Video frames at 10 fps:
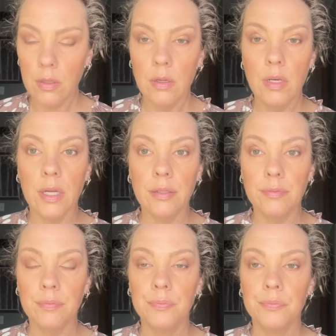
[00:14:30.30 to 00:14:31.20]
Done.
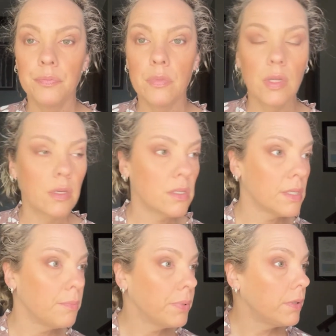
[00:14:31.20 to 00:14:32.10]

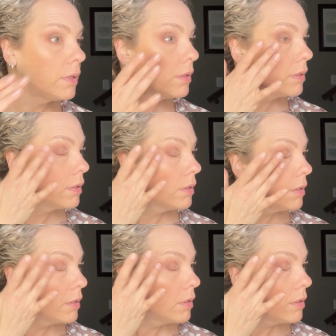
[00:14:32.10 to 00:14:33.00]
Simple
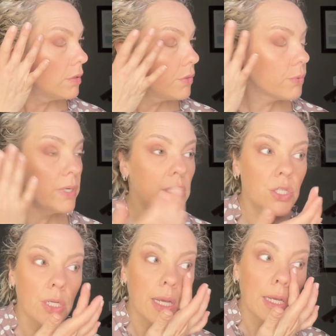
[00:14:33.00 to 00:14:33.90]

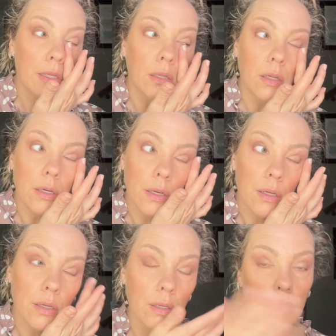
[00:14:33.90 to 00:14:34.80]
3-shade look
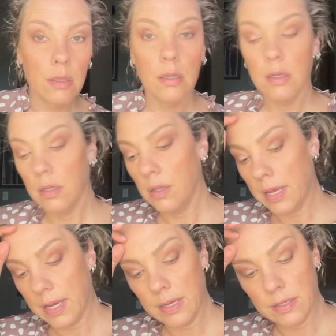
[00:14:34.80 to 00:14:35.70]

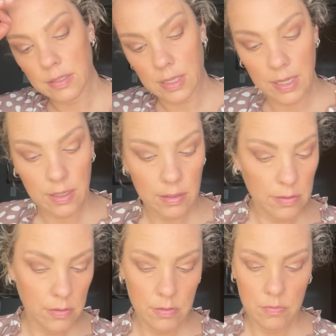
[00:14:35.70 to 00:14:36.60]
that is like
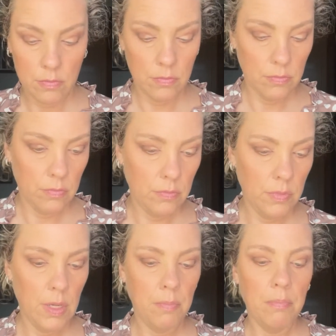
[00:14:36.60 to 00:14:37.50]

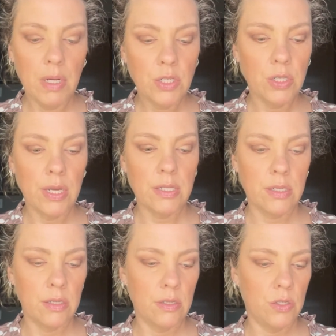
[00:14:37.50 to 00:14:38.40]
much
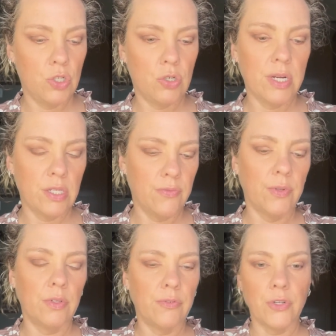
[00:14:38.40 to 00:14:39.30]
less
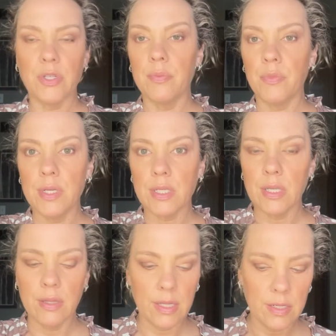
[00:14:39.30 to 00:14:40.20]
stressful for some
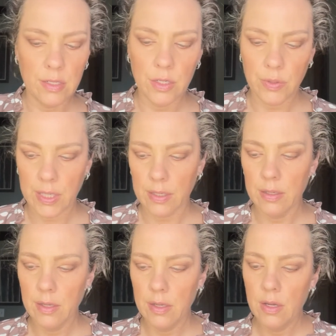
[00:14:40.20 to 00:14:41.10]
reason than doing
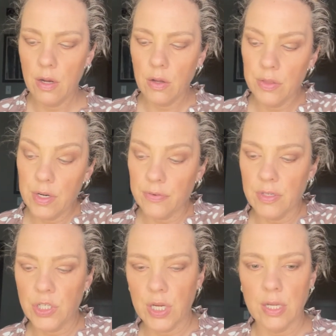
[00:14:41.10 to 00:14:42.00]
all the
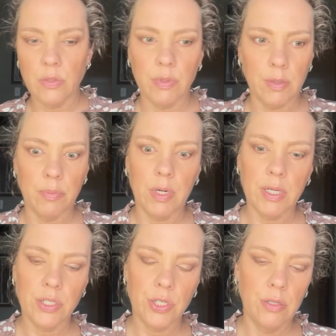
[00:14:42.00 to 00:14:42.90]
different shades with a
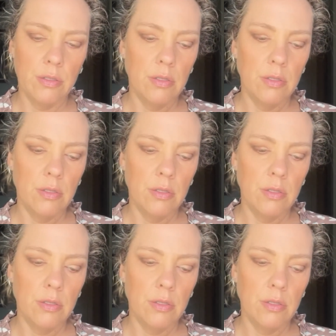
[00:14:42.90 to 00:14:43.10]
brush.